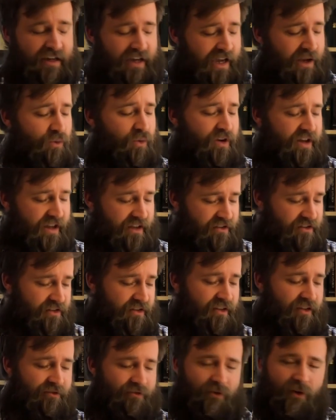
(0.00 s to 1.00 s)
And we'll get
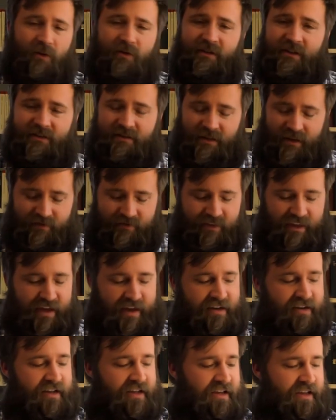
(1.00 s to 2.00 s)
to the fullness of
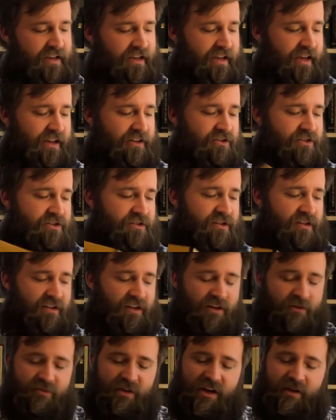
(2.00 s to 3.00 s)
that in just a
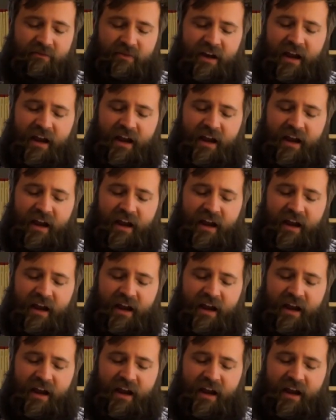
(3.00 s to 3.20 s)
little bit.